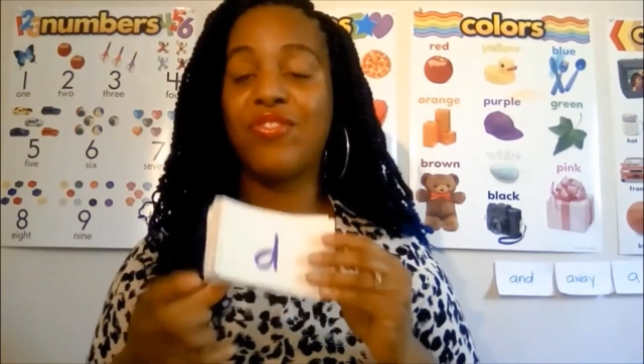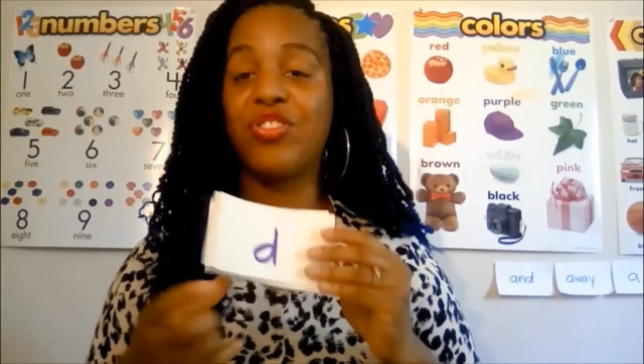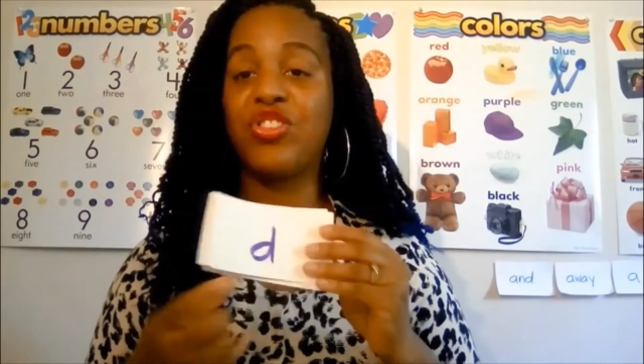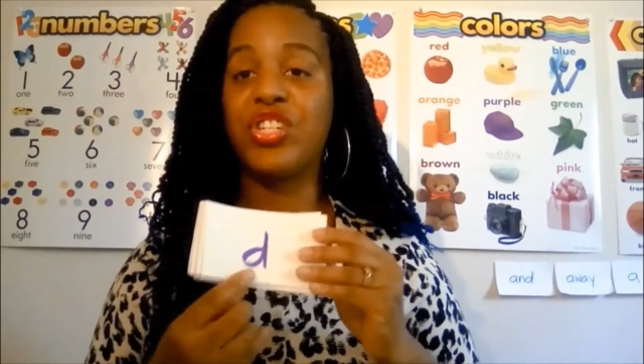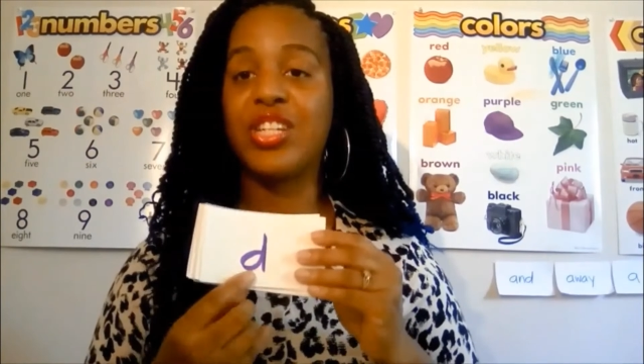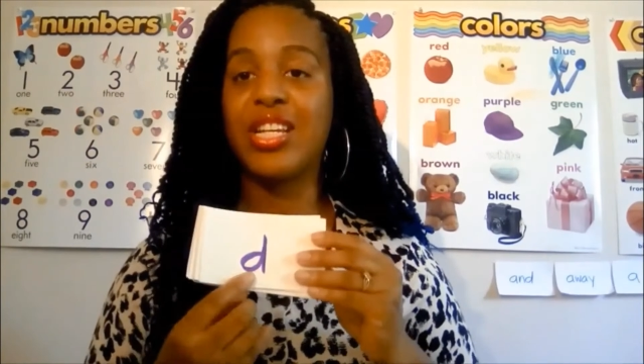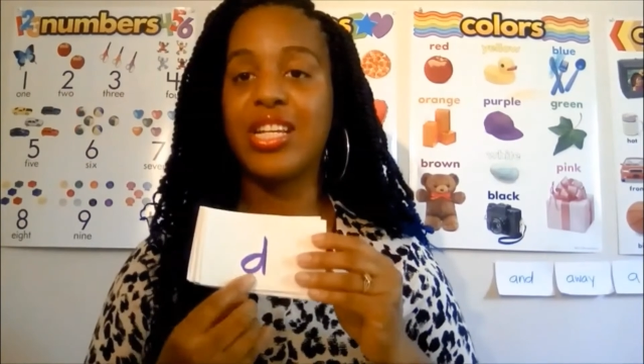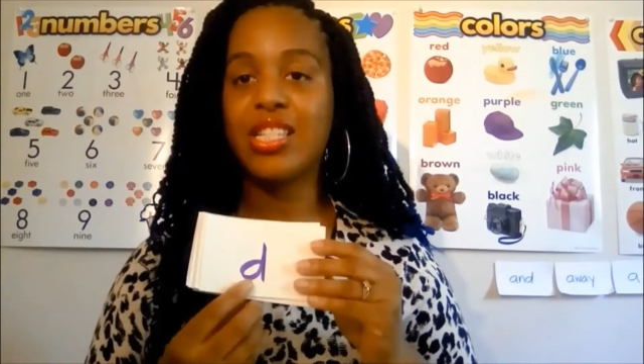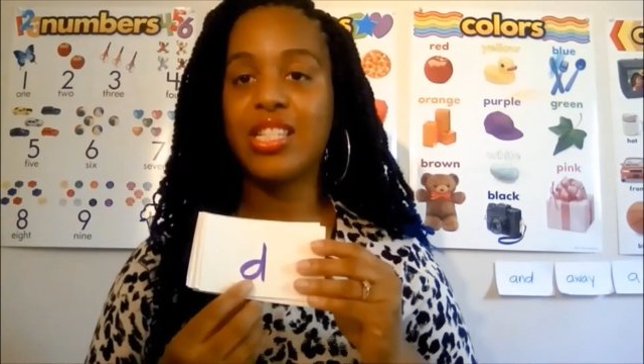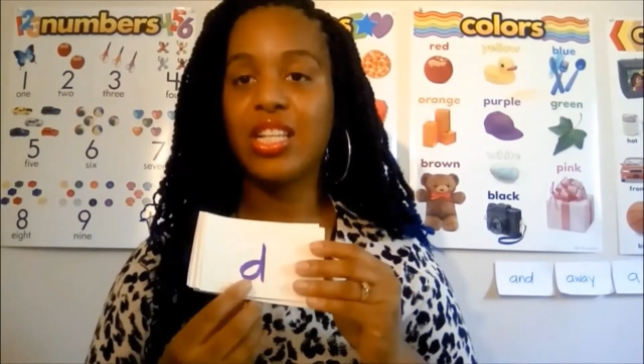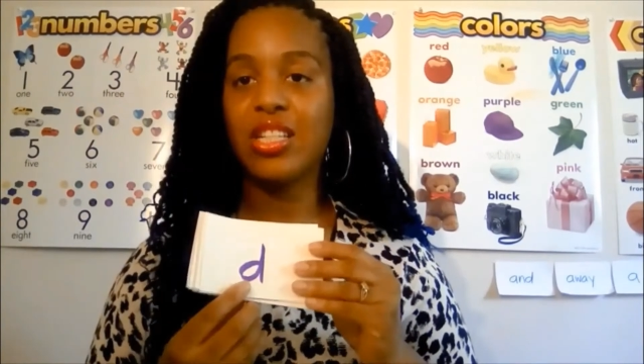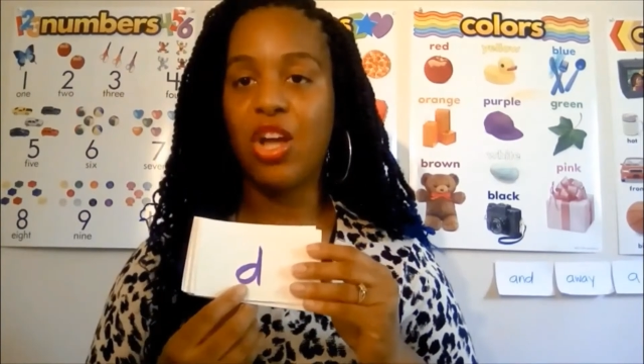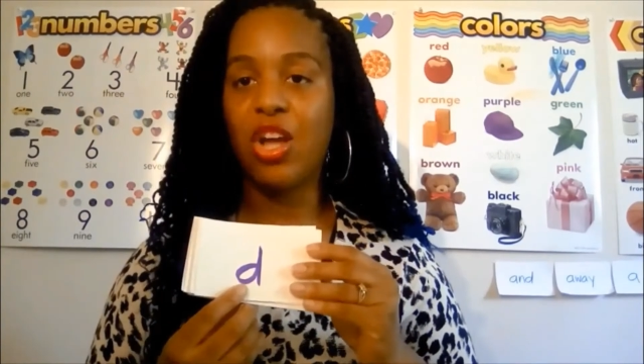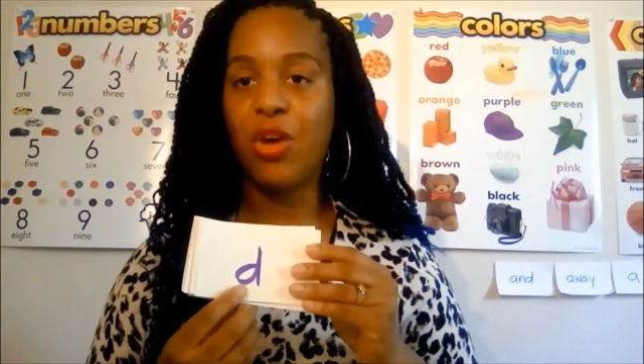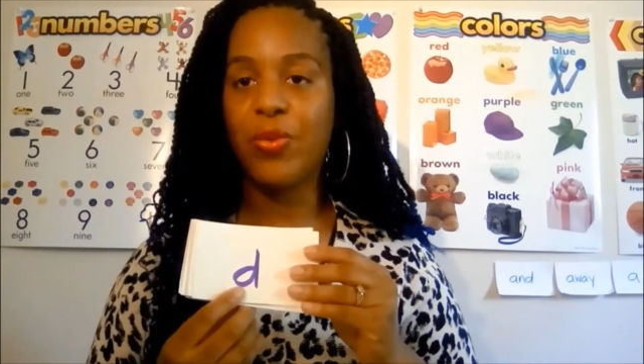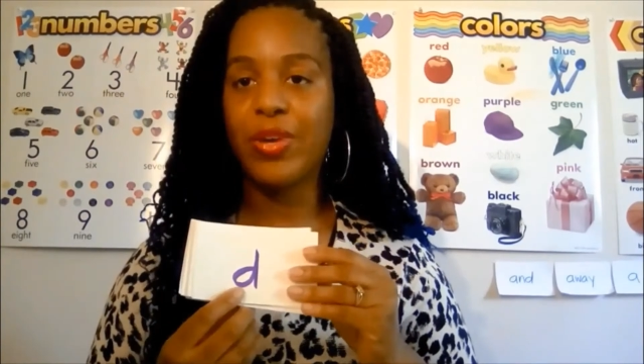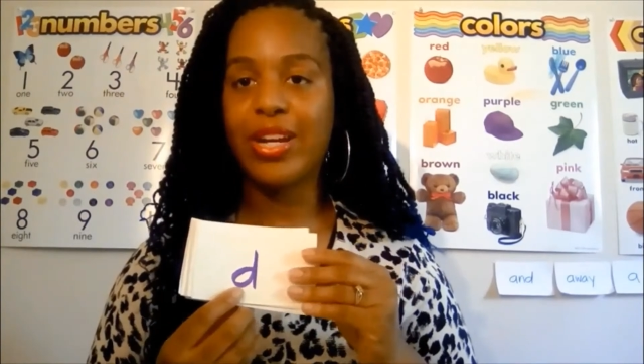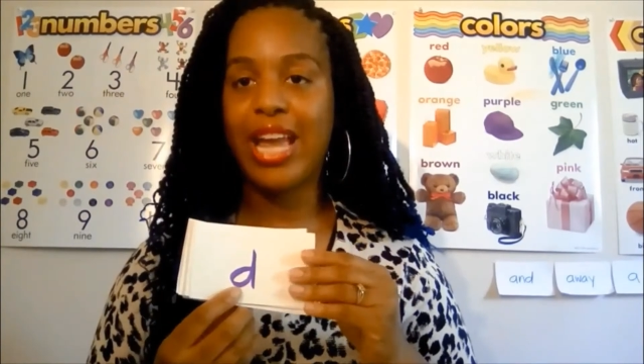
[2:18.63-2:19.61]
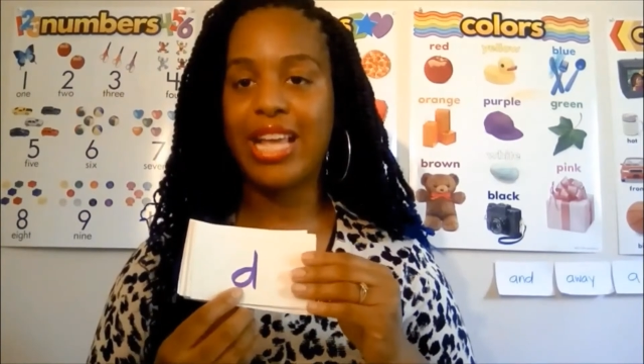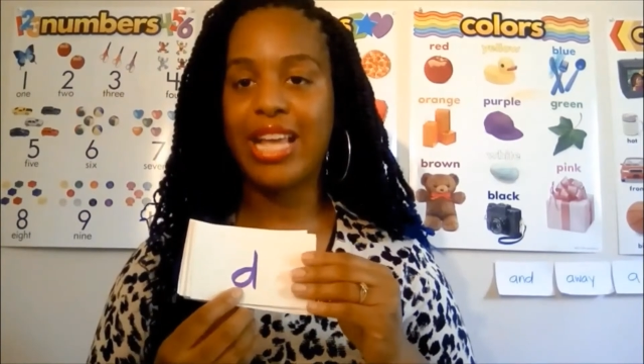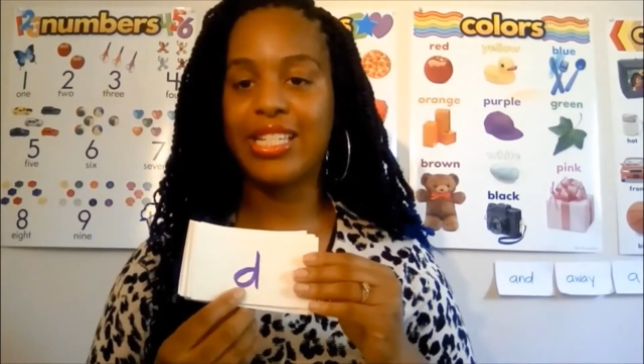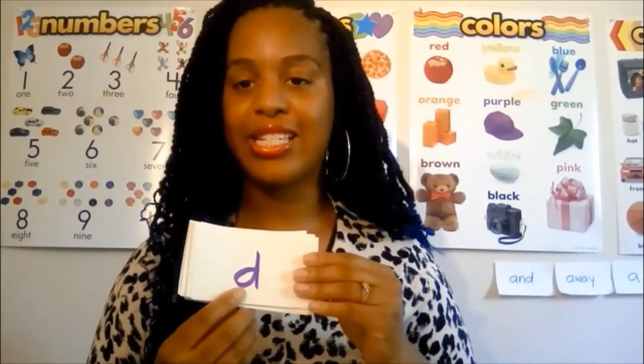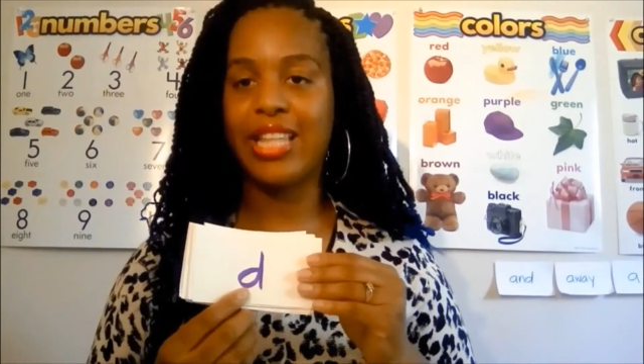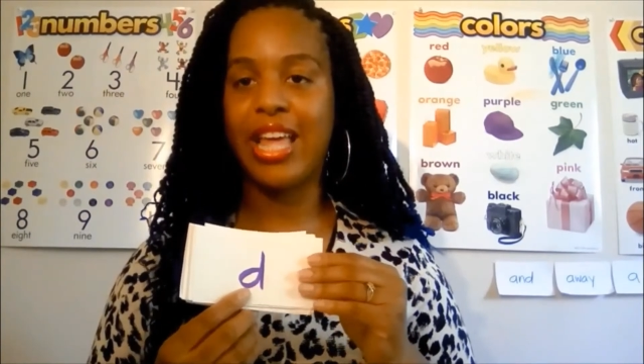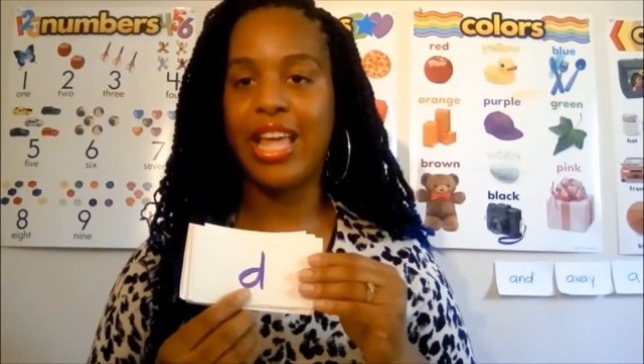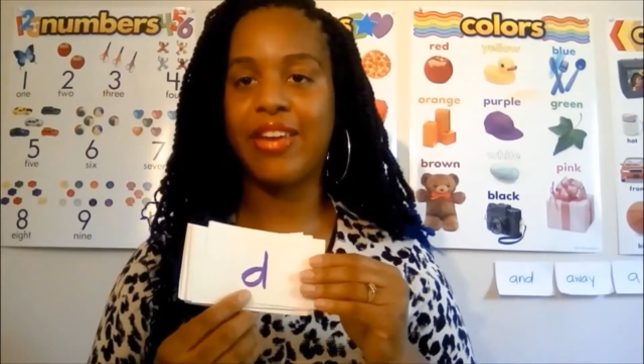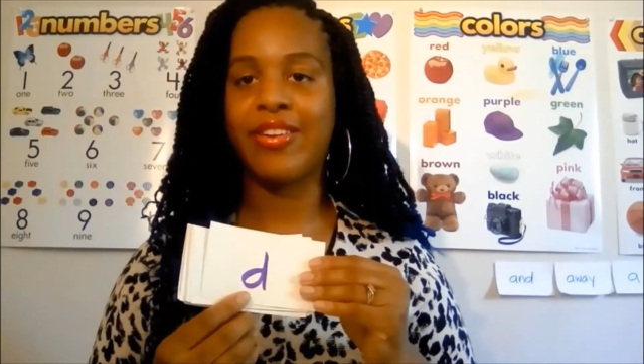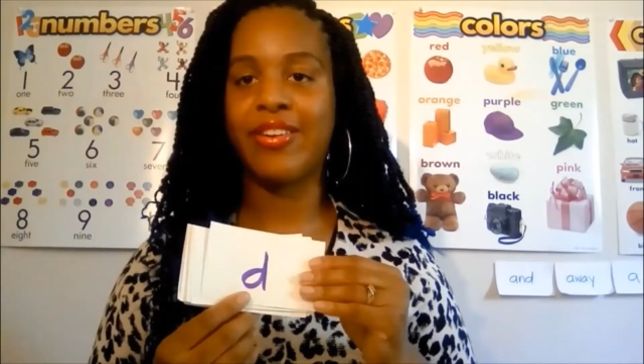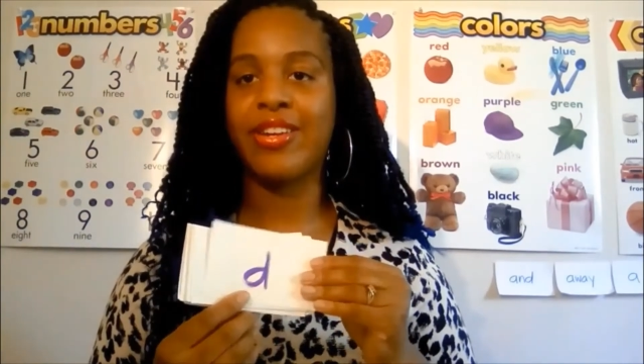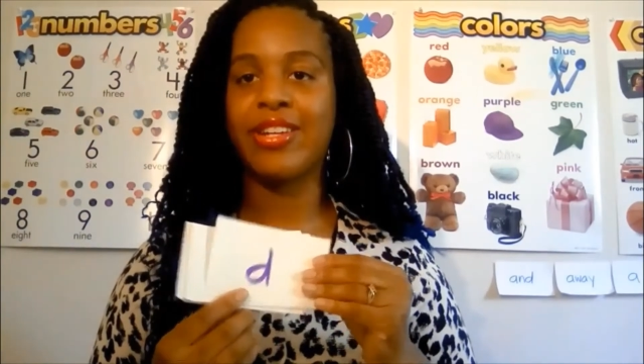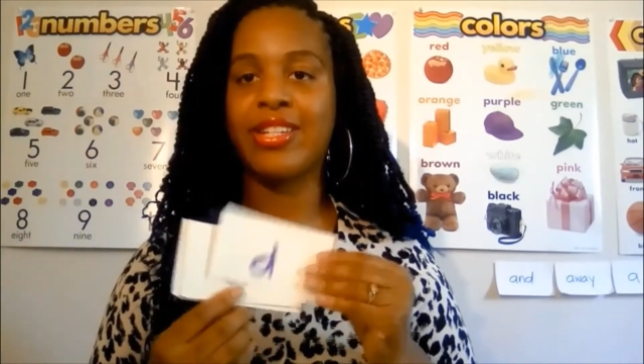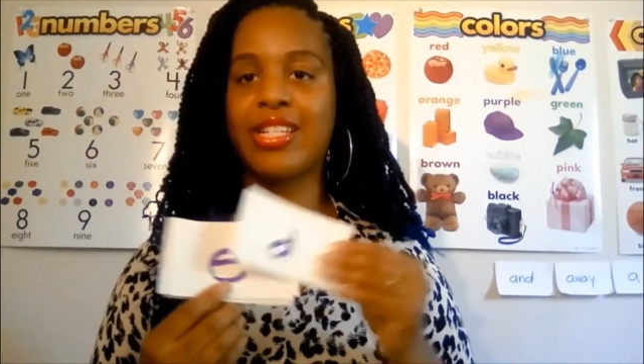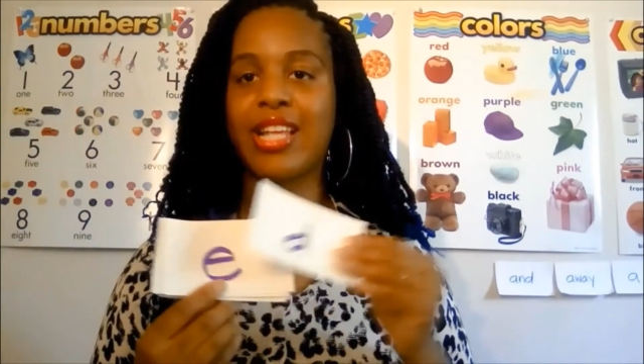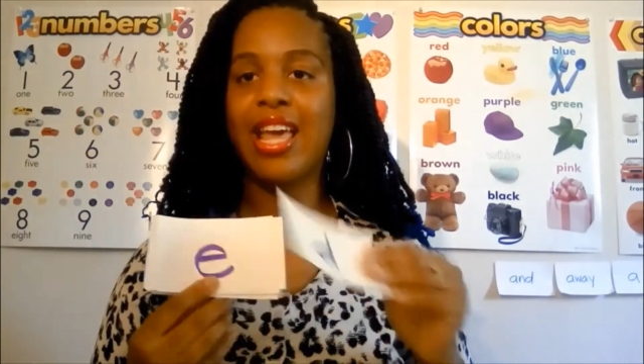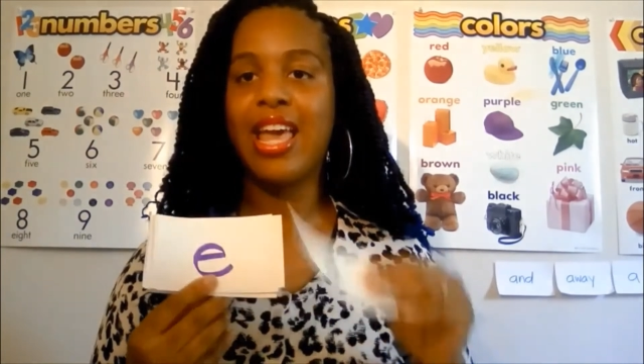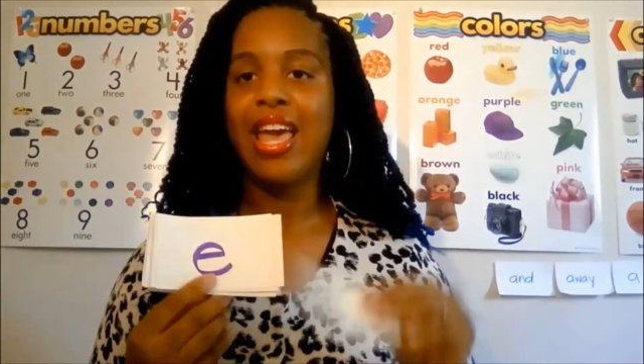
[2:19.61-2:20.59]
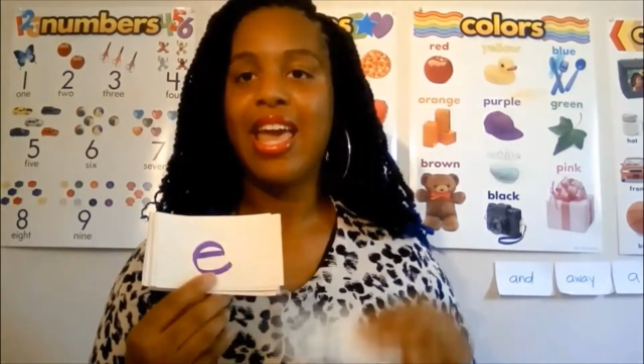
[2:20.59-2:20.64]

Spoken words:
just the lowercase letters,